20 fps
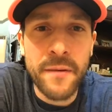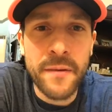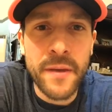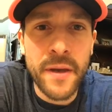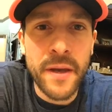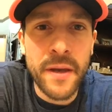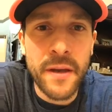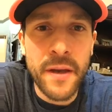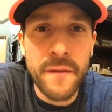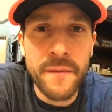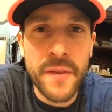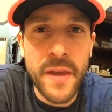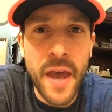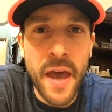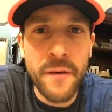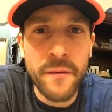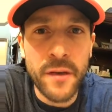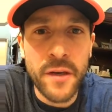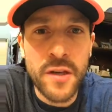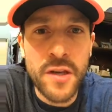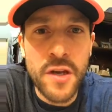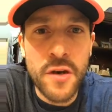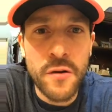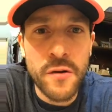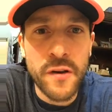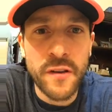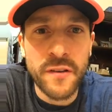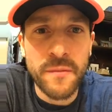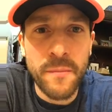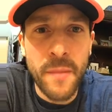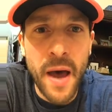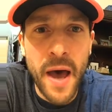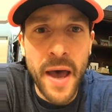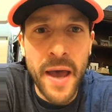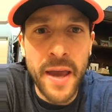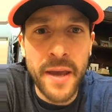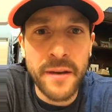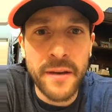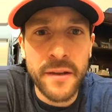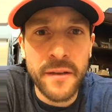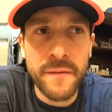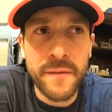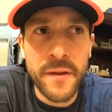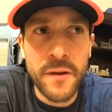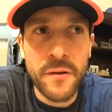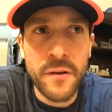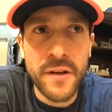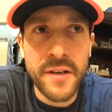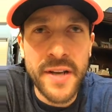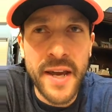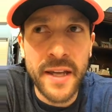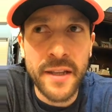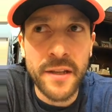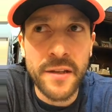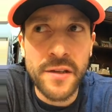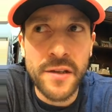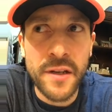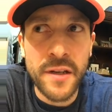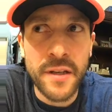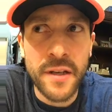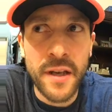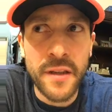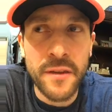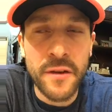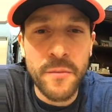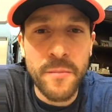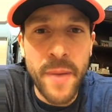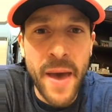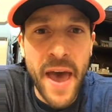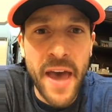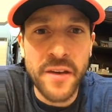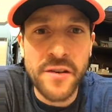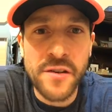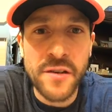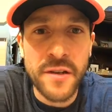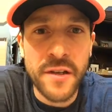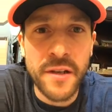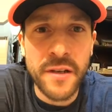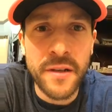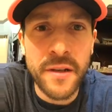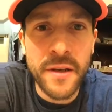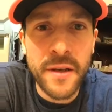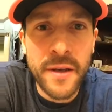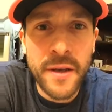they, if they have a curious mind and if they're intelligent and they're passionate,